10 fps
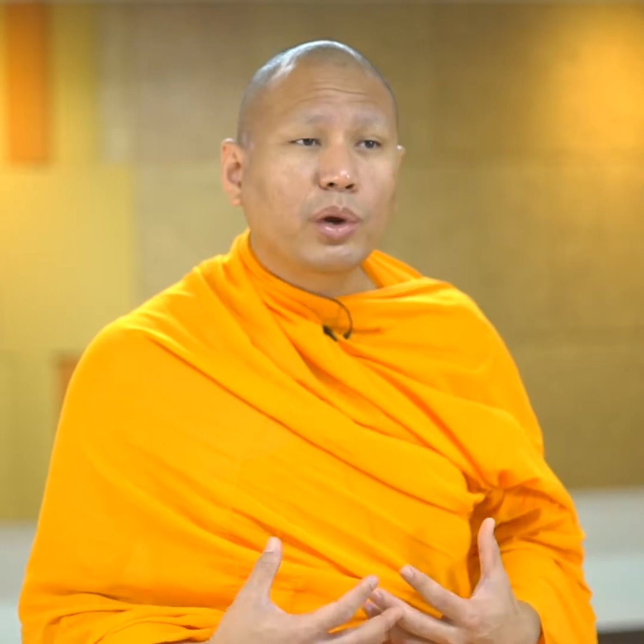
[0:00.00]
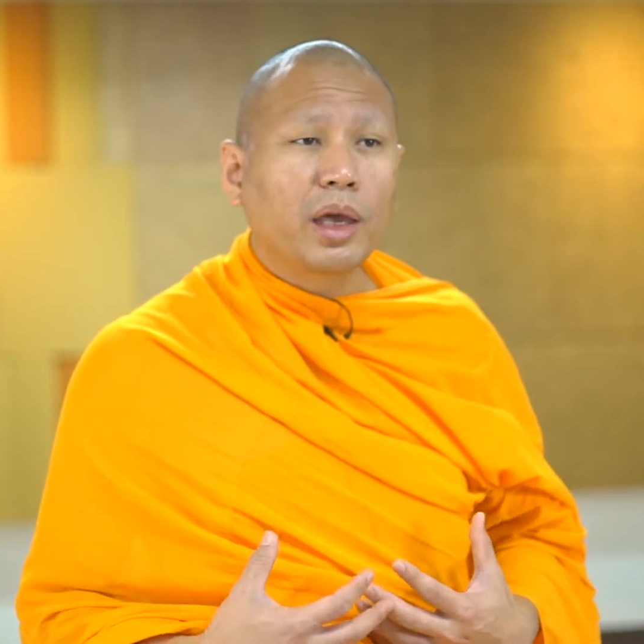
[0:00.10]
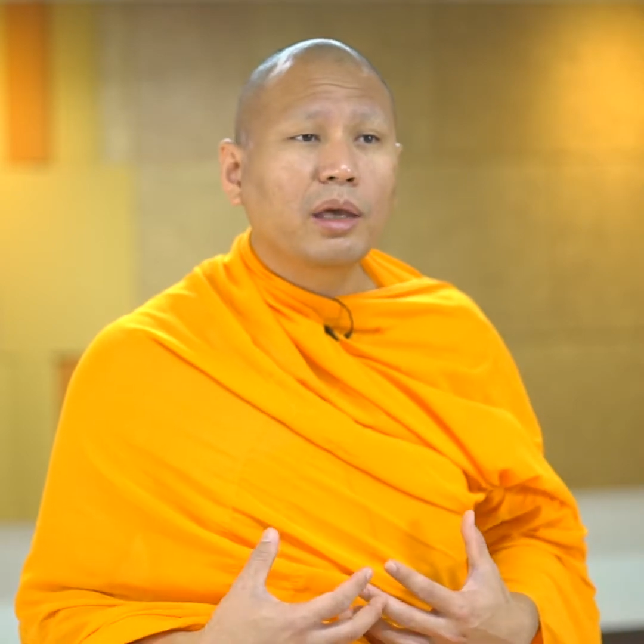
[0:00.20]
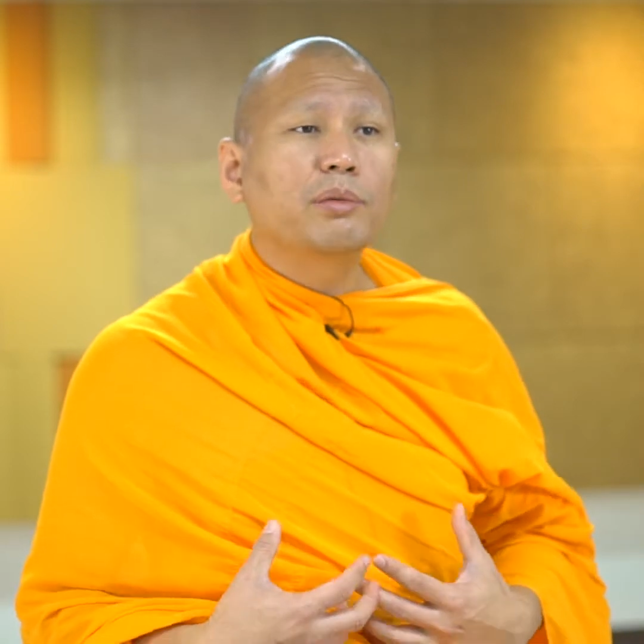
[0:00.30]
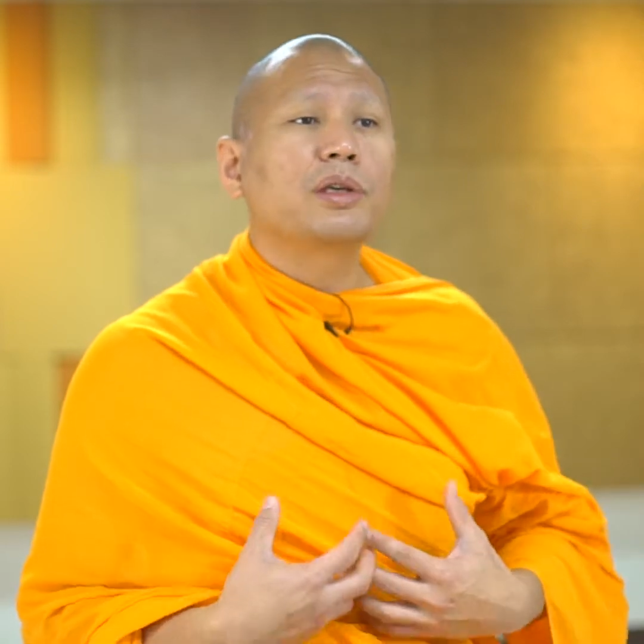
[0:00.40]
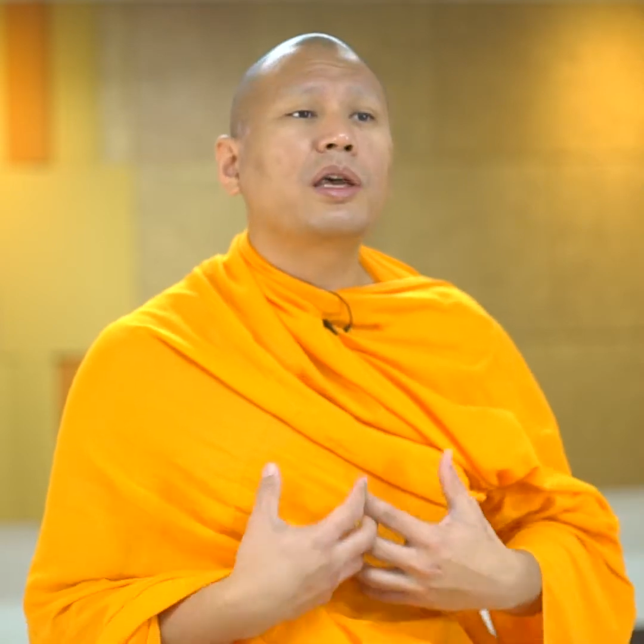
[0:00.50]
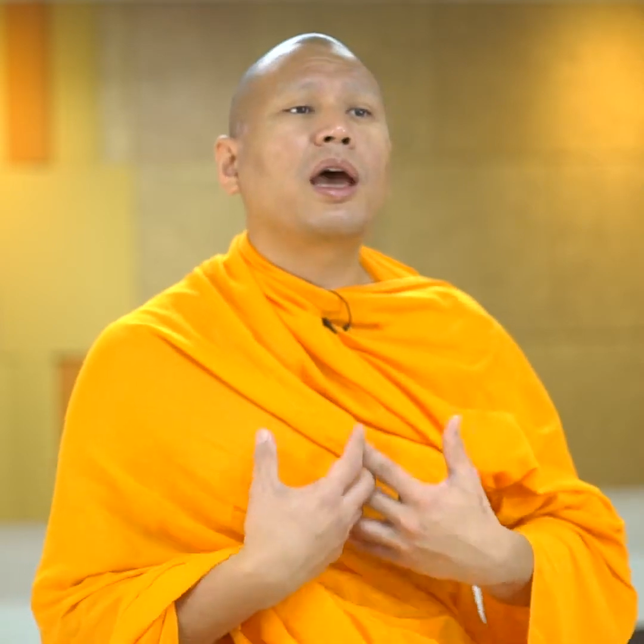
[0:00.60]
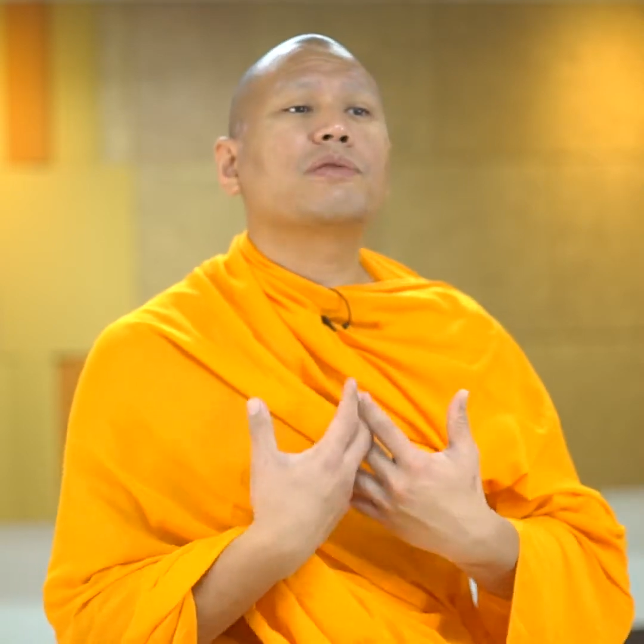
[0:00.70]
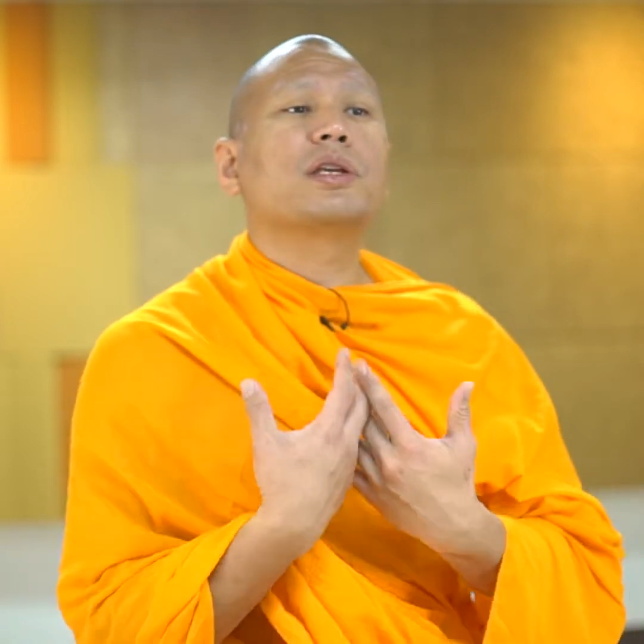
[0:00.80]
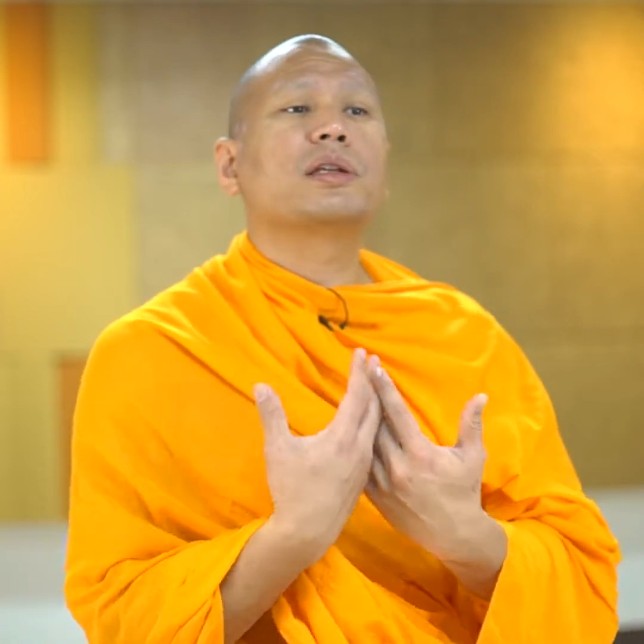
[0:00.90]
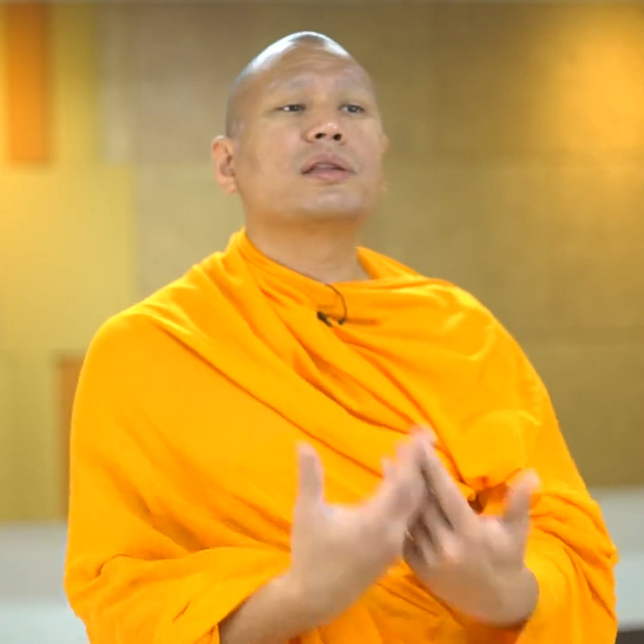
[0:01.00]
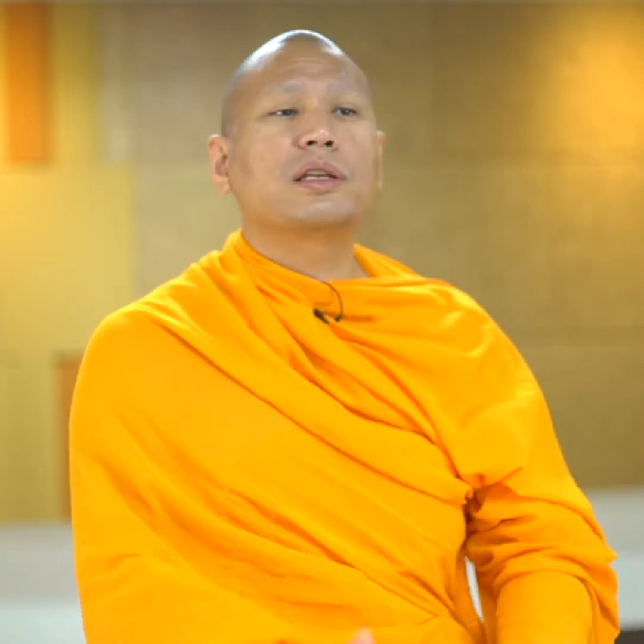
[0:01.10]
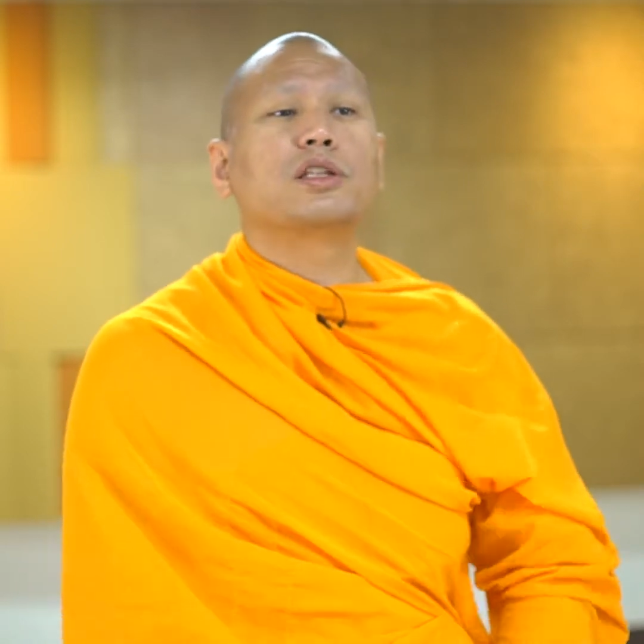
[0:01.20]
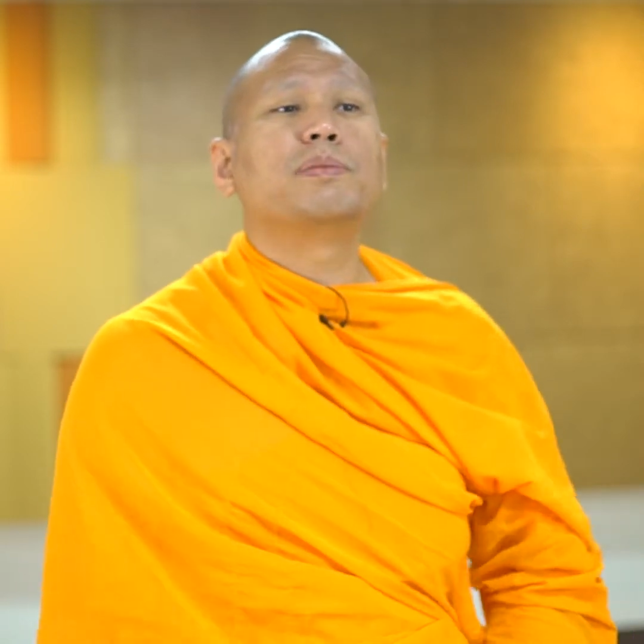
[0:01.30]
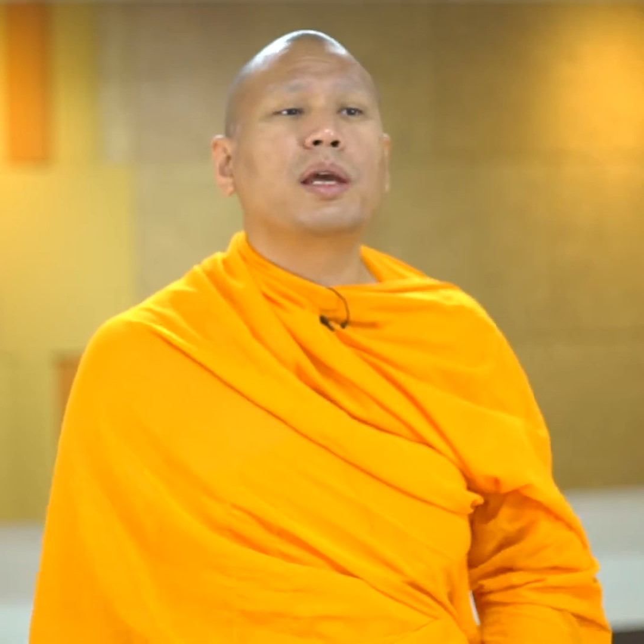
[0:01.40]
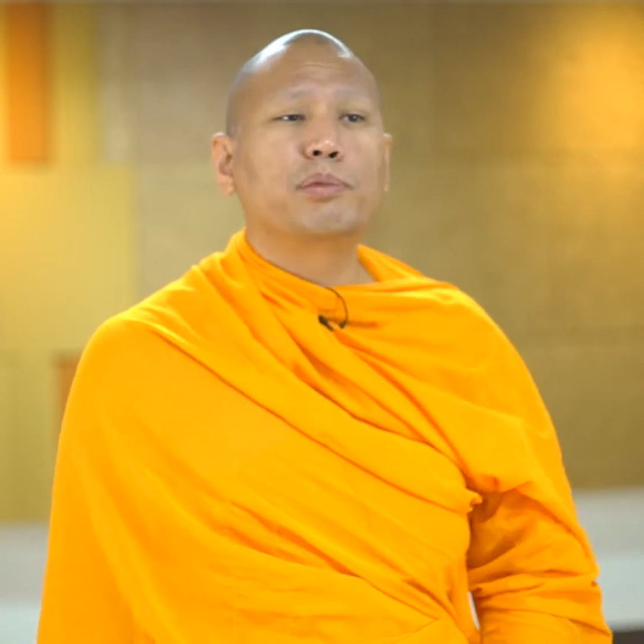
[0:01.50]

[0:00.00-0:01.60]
way we have certain things to be